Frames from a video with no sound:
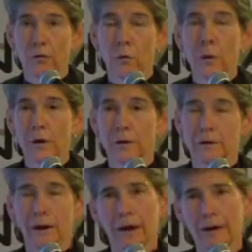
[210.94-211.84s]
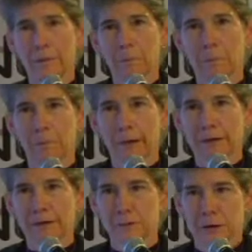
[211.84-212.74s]
what I
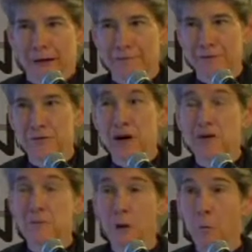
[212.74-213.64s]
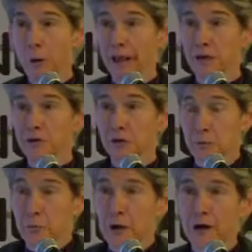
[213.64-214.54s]
guess we haven't talked about what actually
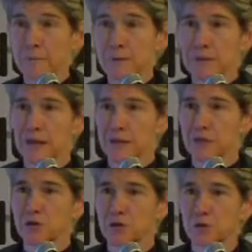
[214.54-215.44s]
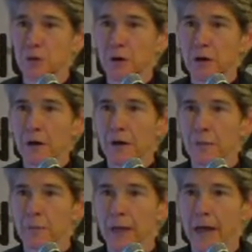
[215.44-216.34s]
prompts us to
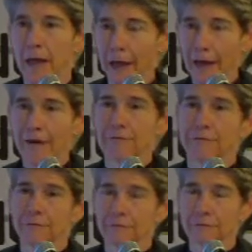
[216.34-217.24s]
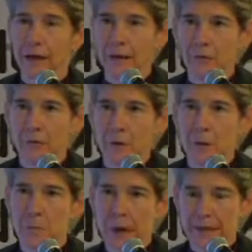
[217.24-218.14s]
have an
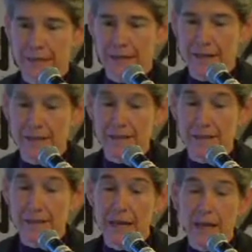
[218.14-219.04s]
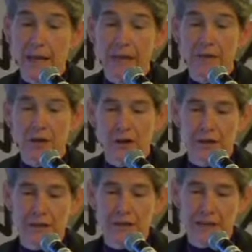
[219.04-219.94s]
impact analysis. And in the
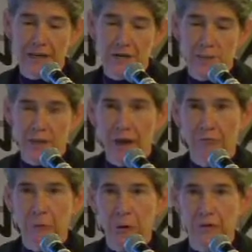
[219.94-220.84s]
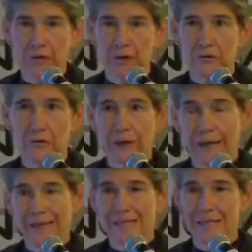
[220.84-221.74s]
United States, we have both federal
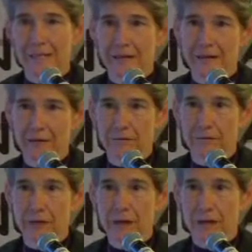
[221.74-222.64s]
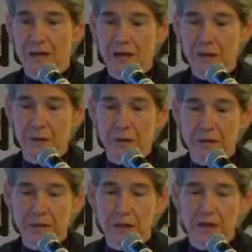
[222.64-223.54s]
and state level
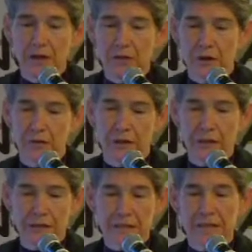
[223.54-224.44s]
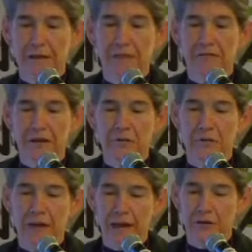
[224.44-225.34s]
documents. Here I've got listed that the
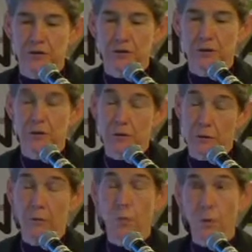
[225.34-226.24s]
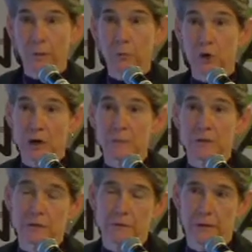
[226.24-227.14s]
federal action, what
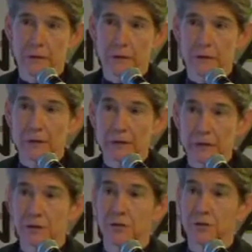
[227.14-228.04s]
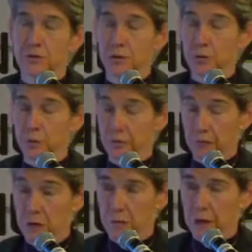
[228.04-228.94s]
prompts the need to
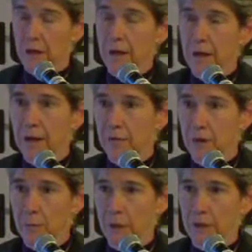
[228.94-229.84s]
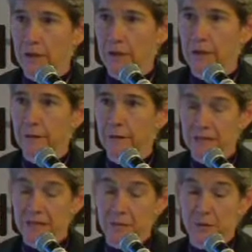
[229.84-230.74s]
perform an environmental
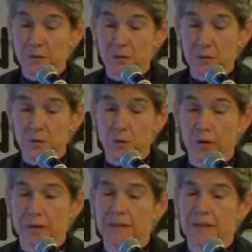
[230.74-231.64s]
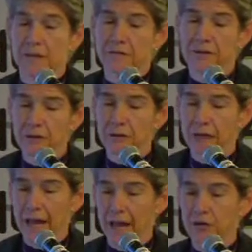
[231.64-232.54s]
assessment of some sort is that the federal
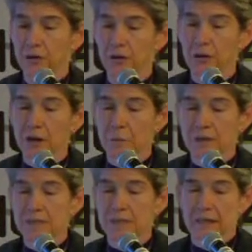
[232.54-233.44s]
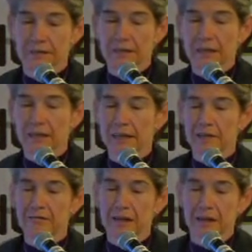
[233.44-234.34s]
action may significantly
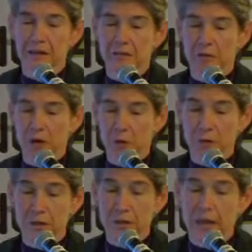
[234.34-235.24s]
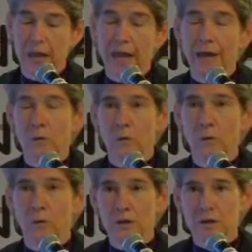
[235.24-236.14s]
affect the environment. And
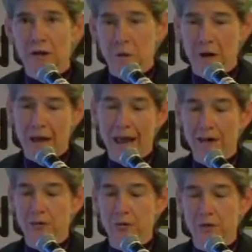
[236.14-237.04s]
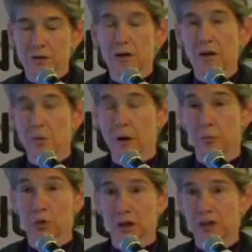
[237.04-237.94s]
when we talk about action, we talk
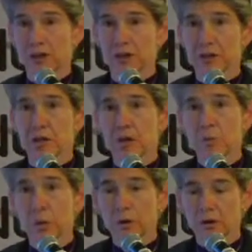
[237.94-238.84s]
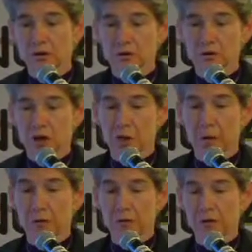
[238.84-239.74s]
about projects, but we also talk
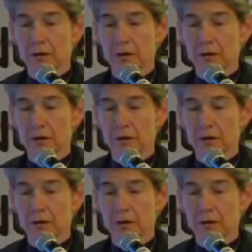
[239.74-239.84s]
about